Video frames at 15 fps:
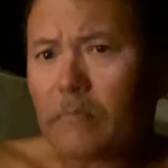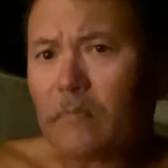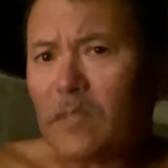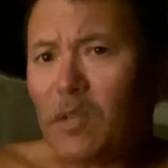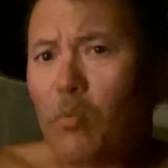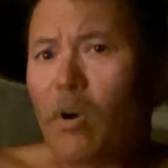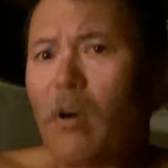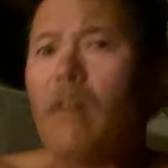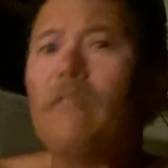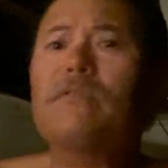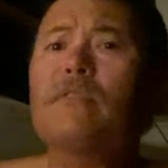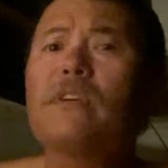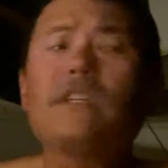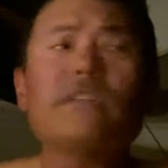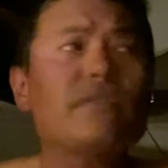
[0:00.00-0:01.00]
We're also
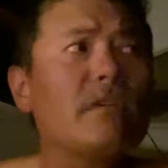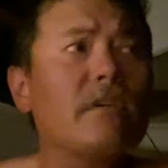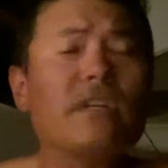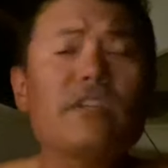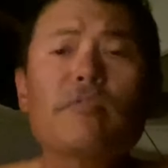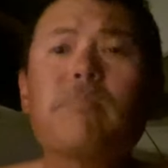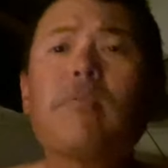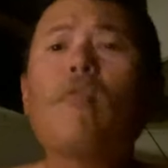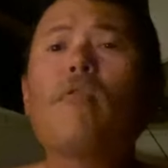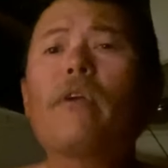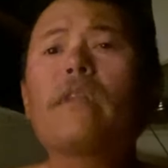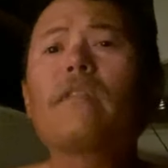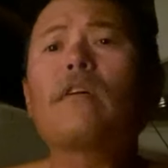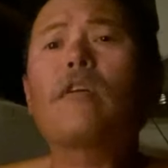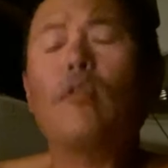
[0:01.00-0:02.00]
gonna start
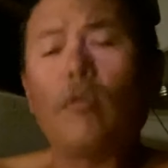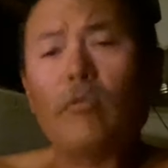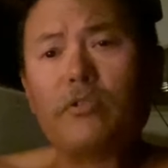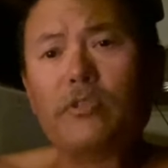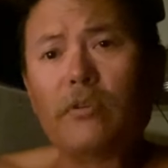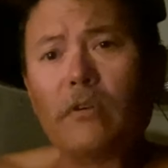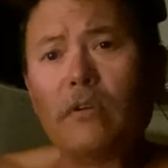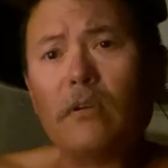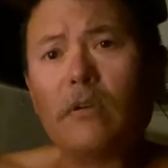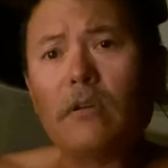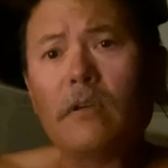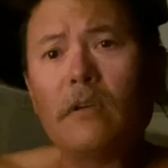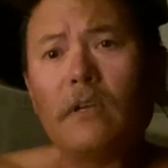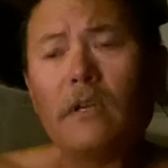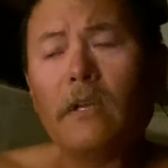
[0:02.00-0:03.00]
exploring the culture
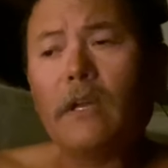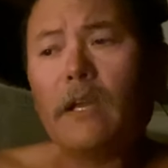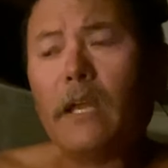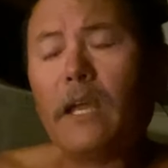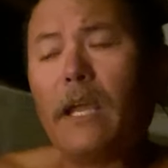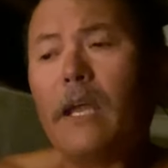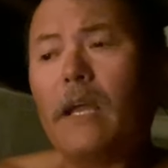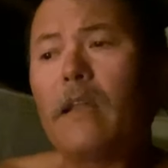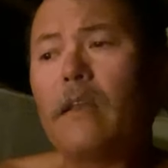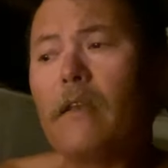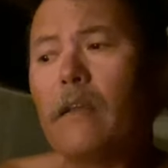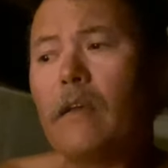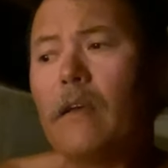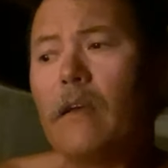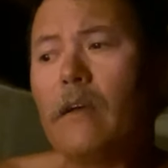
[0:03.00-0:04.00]
and
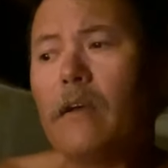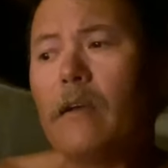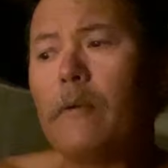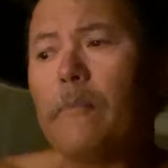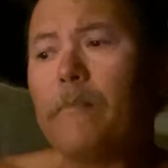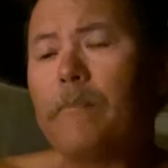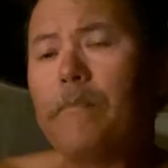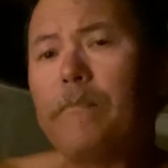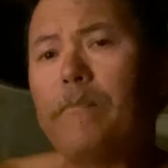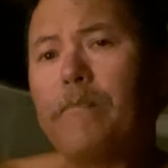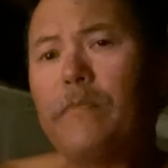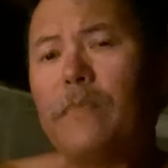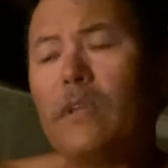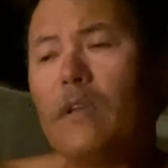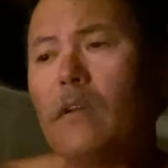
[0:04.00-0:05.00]

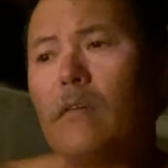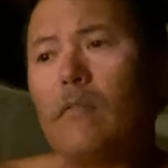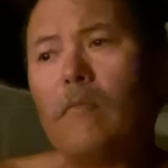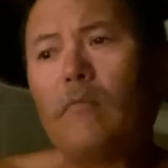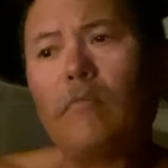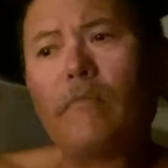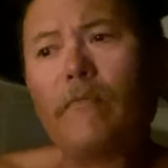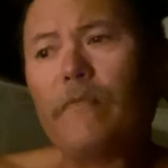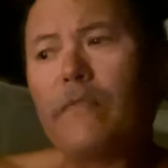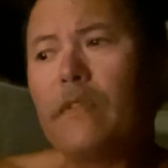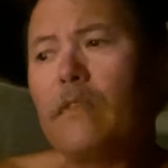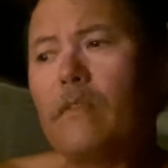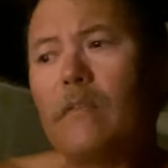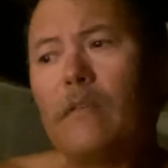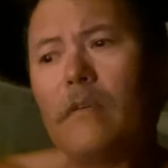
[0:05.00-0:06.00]
you know,
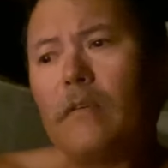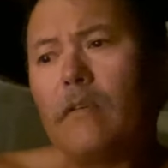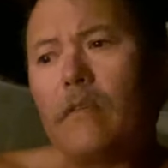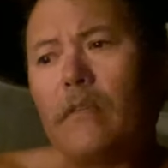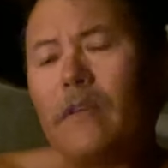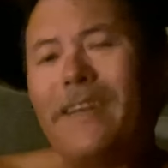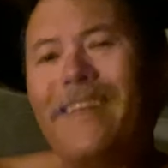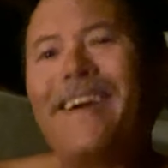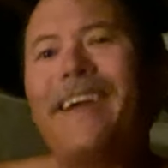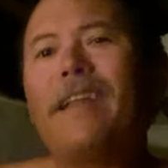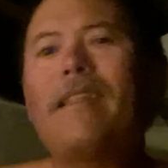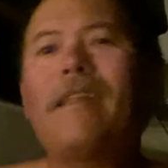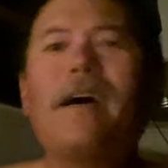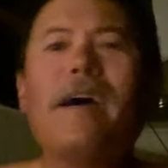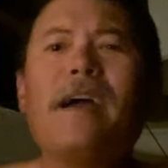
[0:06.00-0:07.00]
the
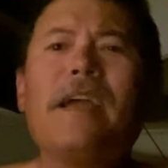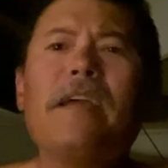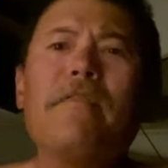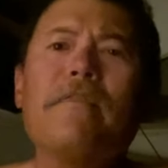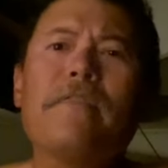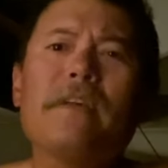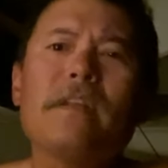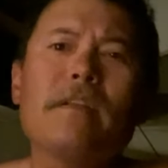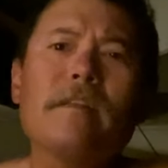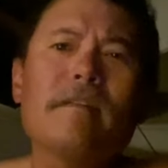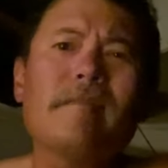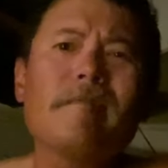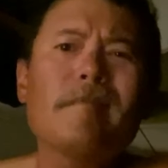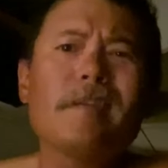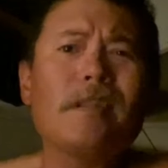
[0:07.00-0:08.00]
nightlife
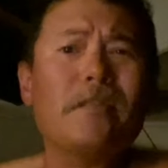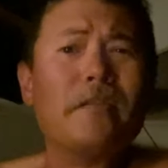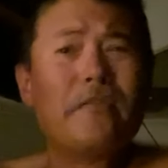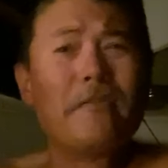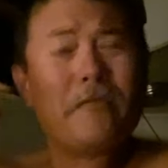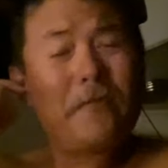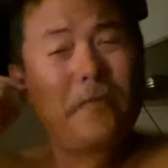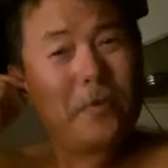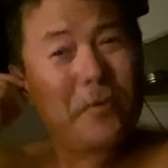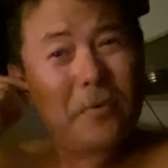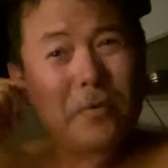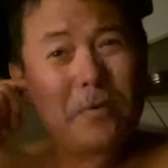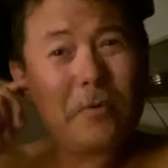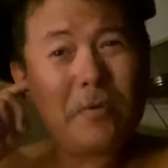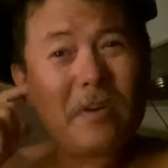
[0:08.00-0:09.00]
and the
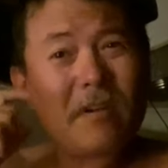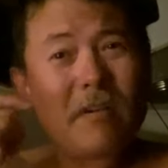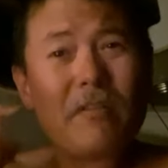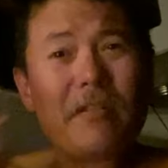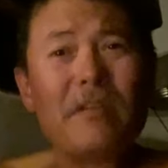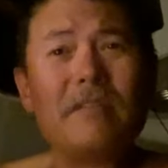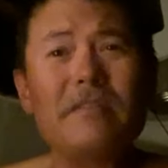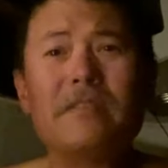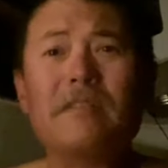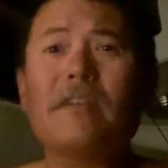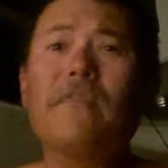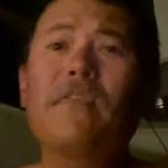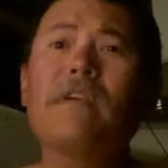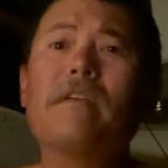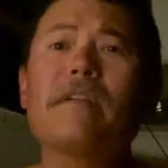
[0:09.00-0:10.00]
food and all the good stuff
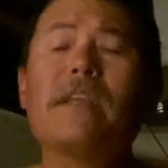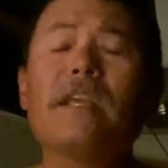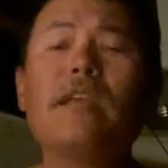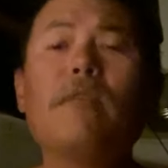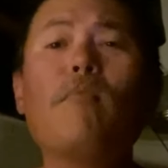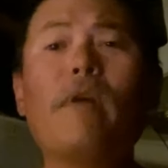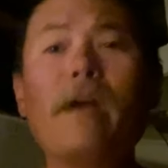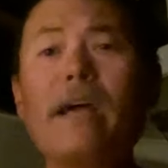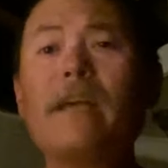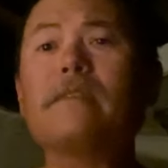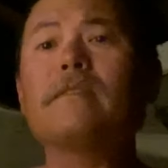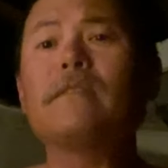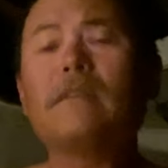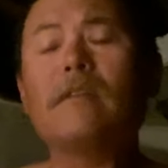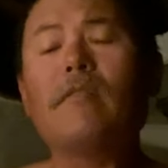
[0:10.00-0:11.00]
here in Key
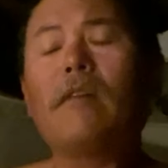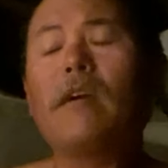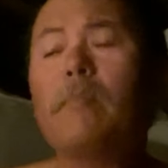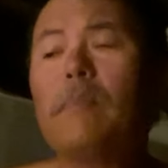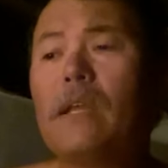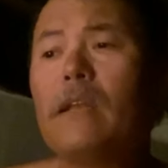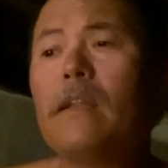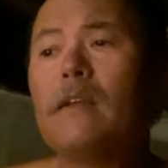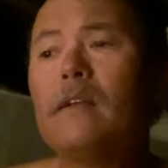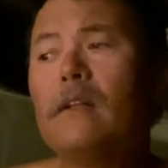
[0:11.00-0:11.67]
West, you know. I mean,